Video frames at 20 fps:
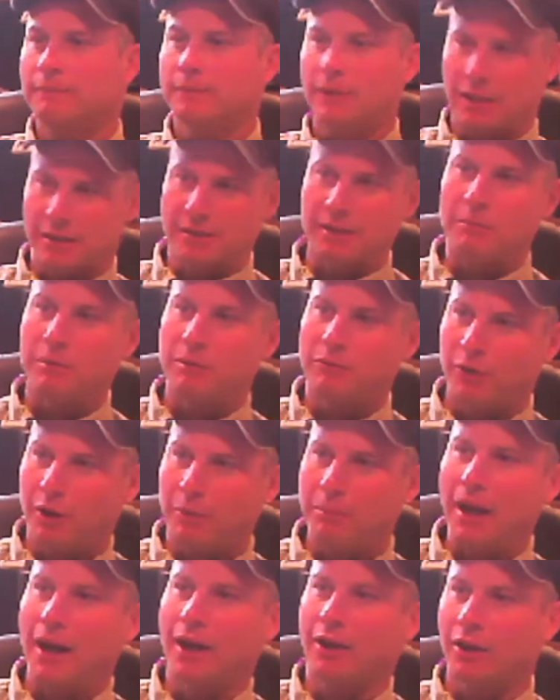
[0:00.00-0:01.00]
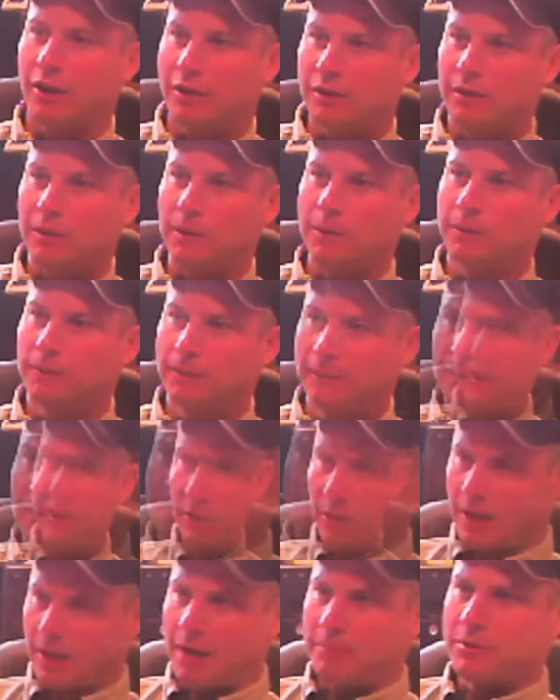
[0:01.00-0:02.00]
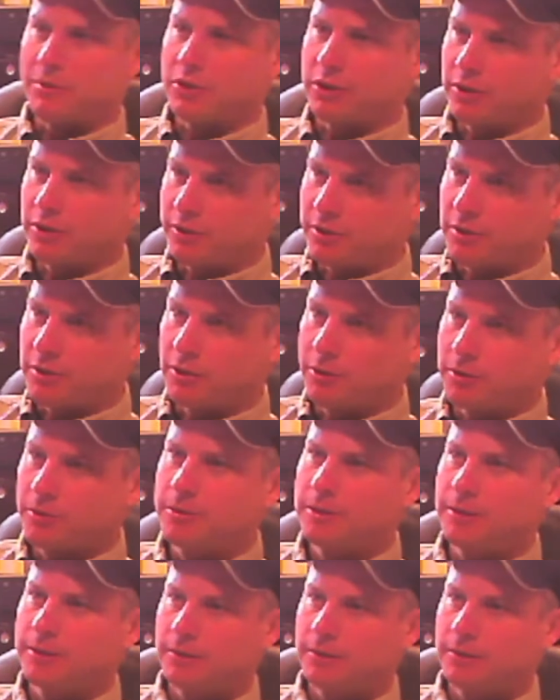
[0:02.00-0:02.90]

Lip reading: Got something to fall back on too. I sell crop insurance too,